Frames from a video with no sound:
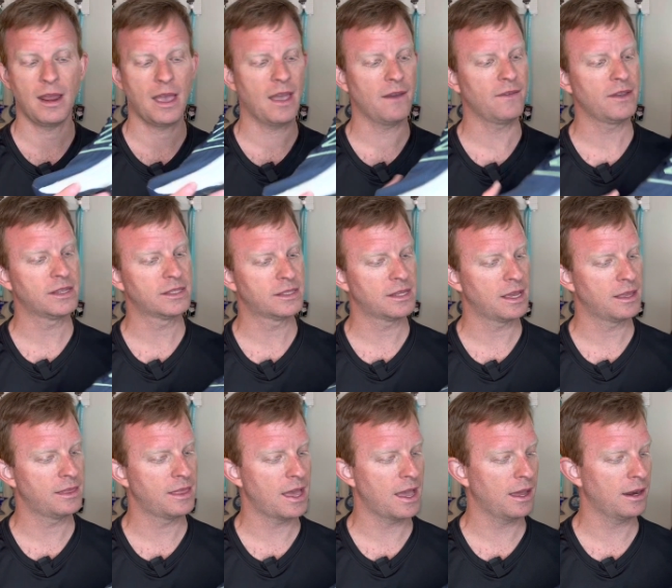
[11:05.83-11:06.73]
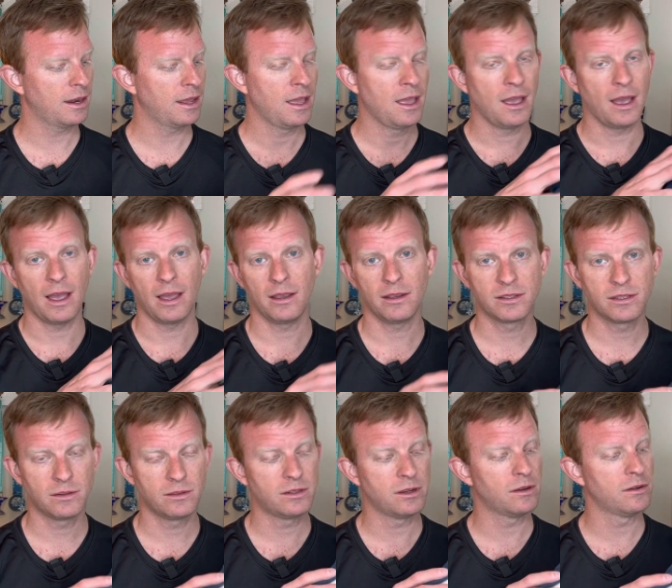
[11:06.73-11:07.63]
having said that, I
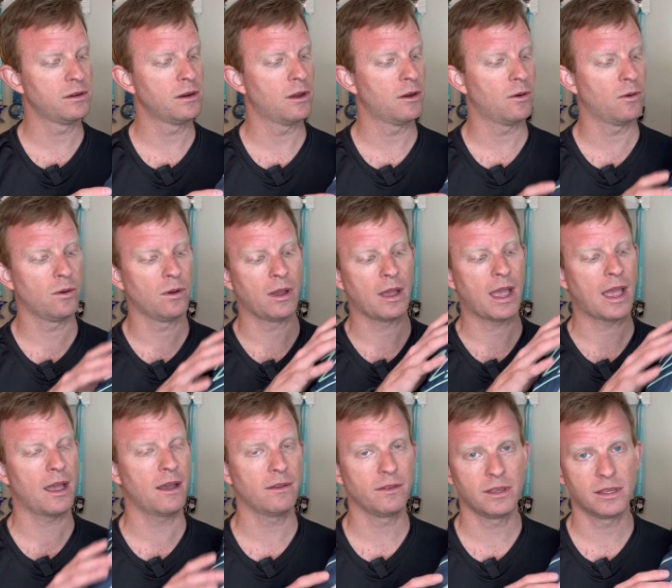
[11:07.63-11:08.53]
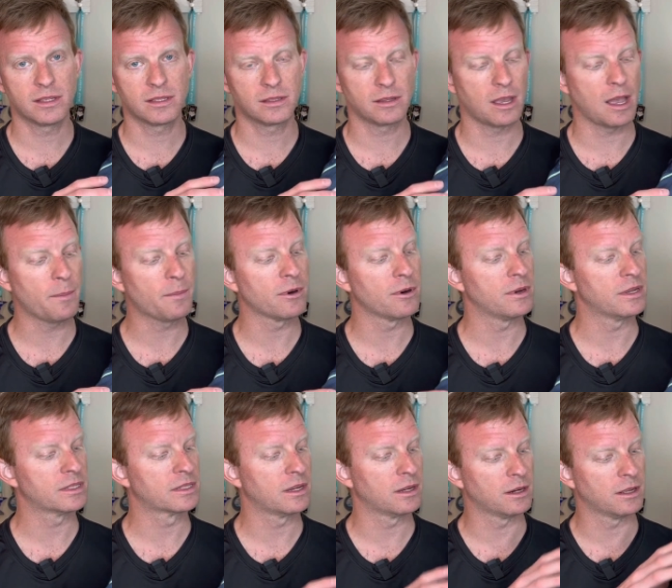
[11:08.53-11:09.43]
also don't know how this upper
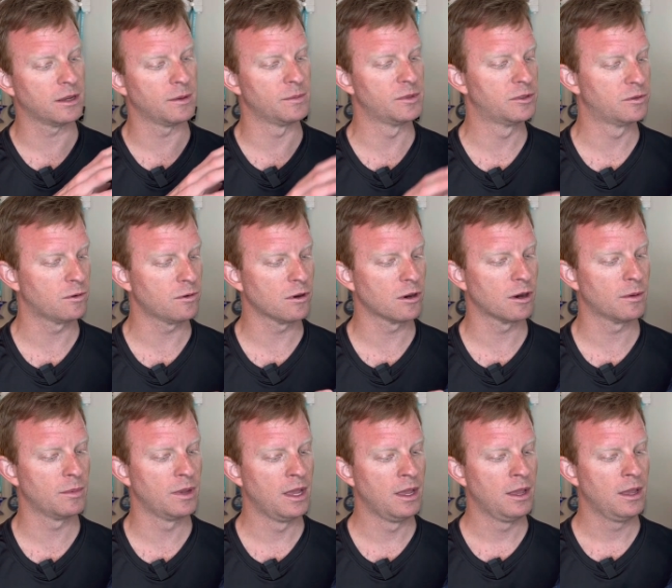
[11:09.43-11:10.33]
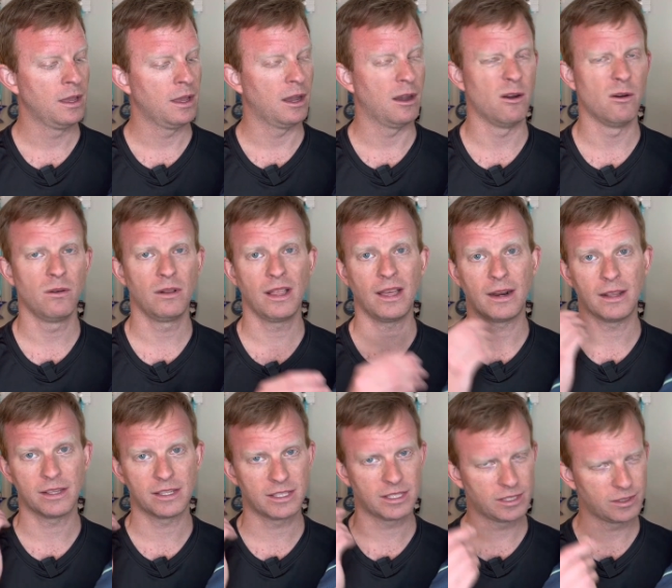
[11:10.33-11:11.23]
is going to absorb a whole
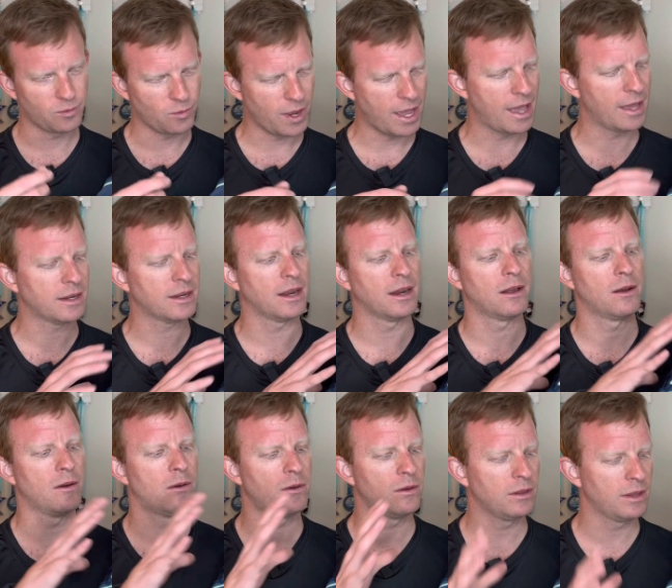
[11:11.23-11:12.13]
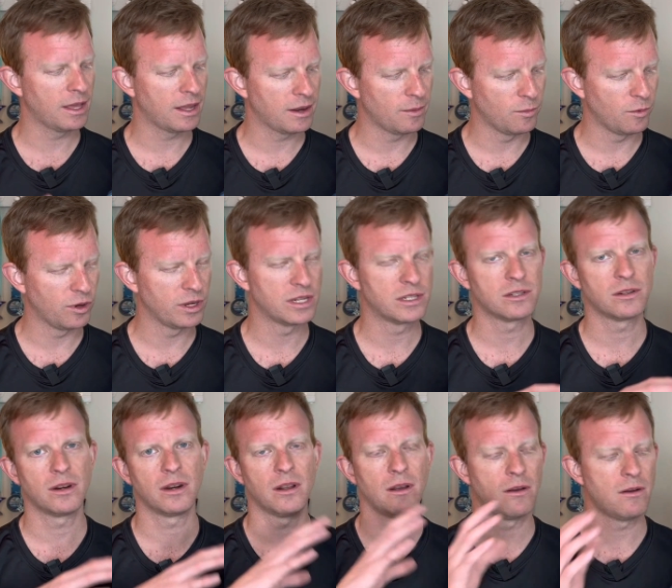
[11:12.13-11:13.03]
lot of sweat and a whole lot of
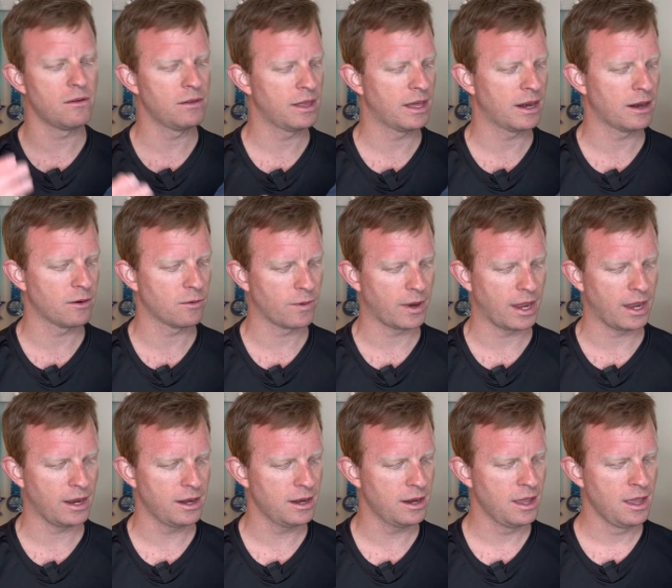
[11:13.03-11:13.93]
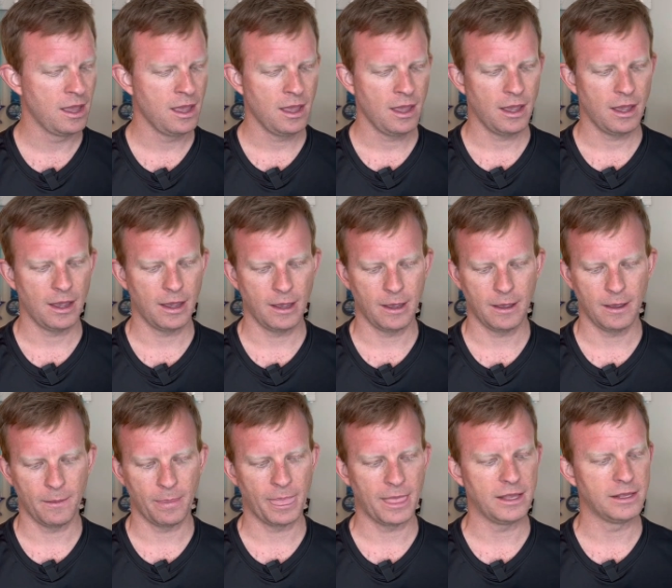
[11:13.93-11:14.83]
moisture and a whole lot of rain.
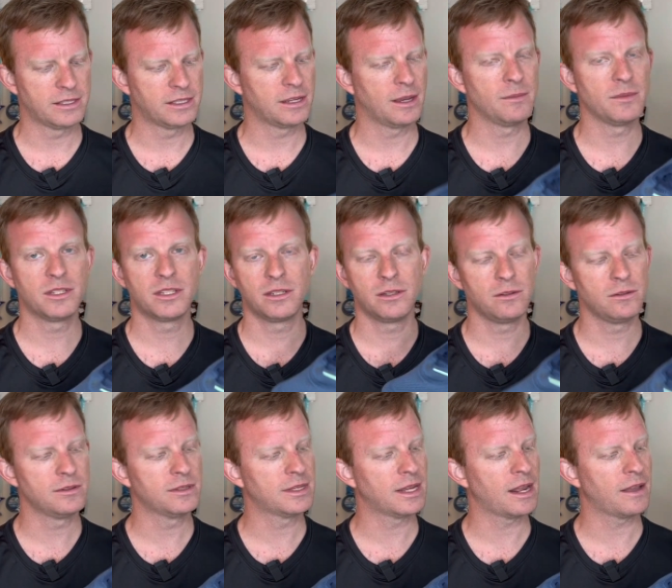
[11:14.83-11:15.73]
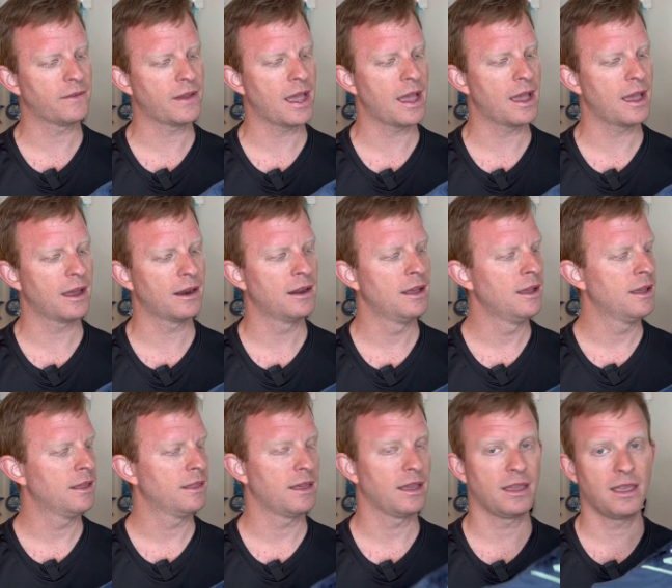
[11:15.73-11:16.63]
And some shoes that I've had,
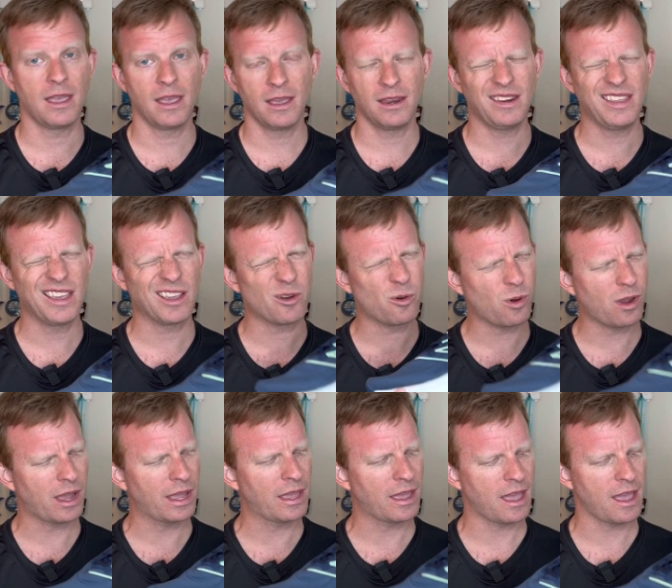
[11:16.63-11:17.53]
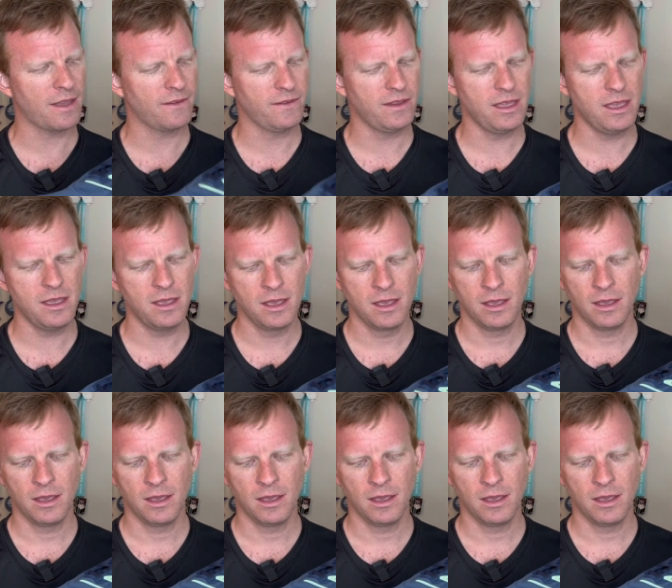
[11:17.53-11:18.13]
they can get quite heavy